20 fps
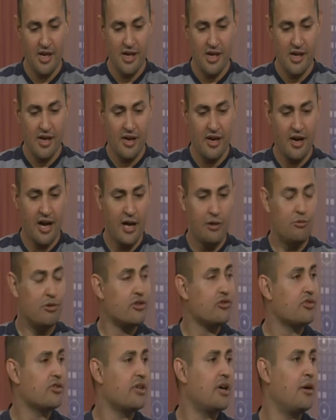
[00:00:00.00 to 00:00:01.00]
I
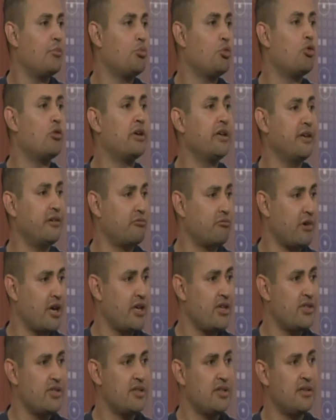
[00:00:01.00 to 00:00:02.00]
was born and
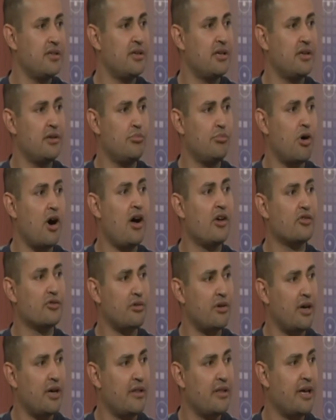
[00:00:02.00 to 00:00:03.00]
raised in
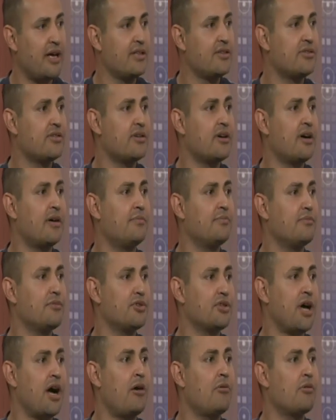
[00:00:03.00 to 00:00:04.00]
Basra, that's
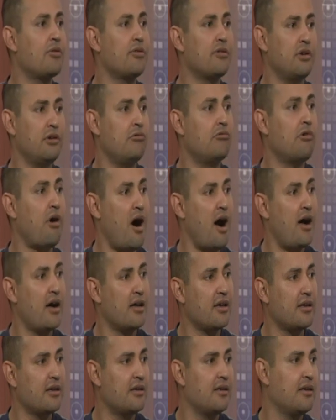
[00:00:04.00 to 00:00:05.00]
South
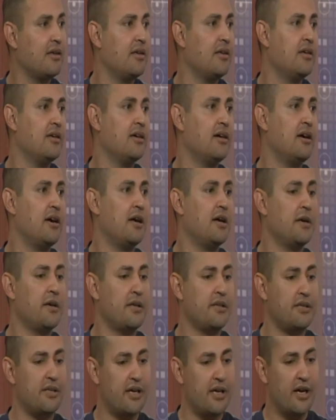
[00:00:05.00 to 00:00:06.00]
Iraq,
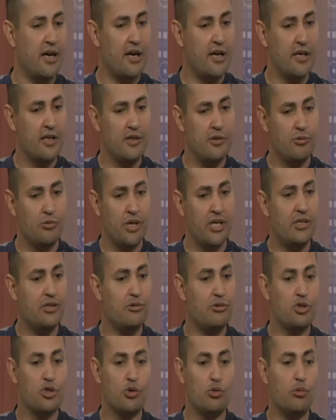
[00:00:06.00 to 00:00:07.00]
and I went
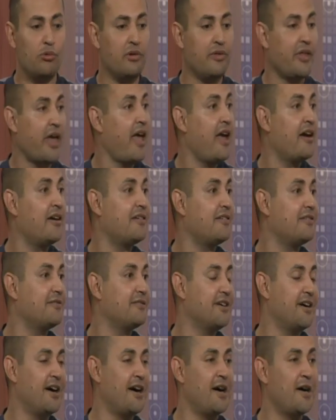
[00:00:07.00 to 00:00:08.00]
to school there.
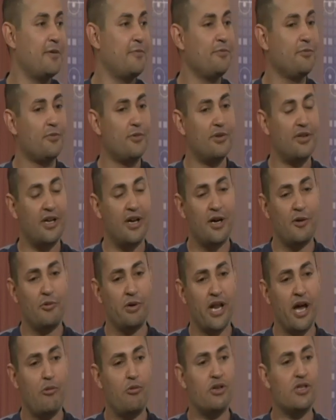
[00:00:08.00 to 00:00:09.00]

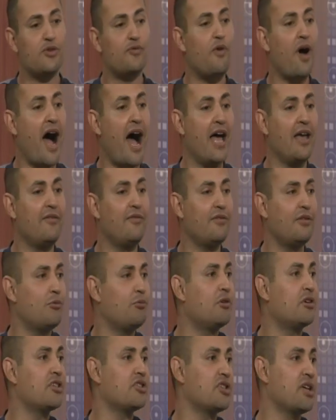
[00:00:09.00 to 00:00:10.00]
When I was 5, the
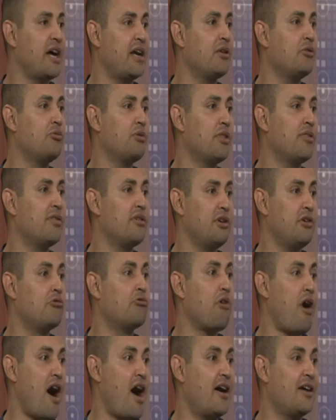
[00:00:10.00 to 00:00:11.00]
war started with
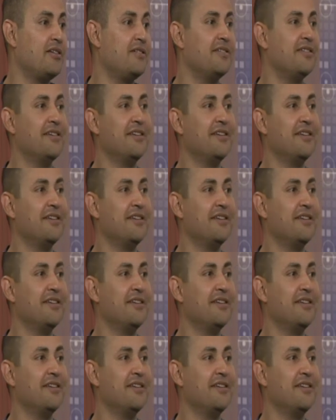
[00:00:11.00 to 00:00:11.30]
Iran.